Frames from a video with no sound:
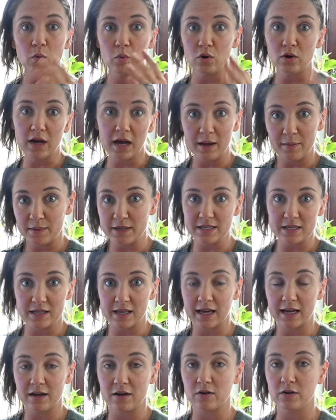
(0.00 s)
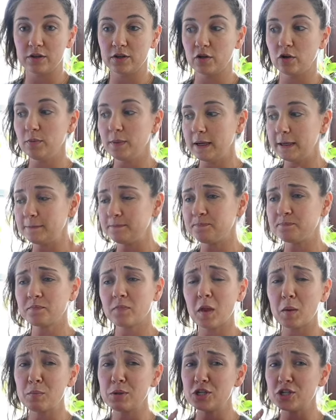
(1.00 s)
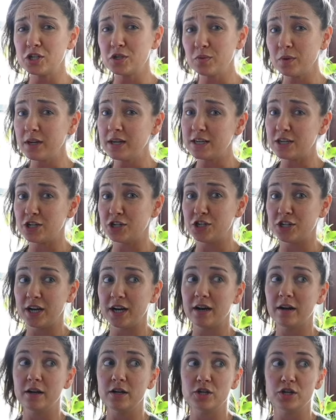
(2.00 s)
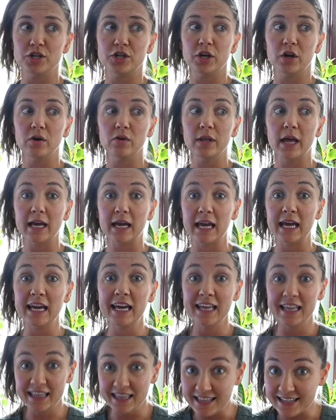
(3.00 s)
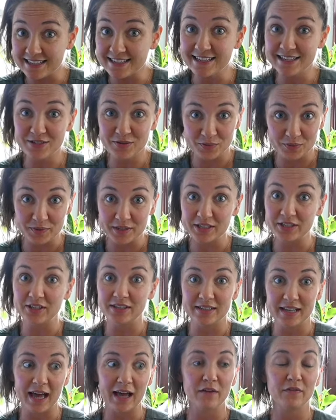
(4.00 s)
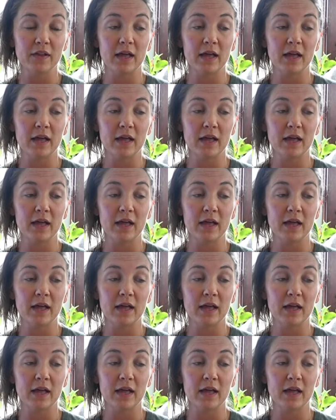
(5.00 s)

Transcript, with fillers: we'll come into that here in a little bit, but just wanting to share and show like this is real life.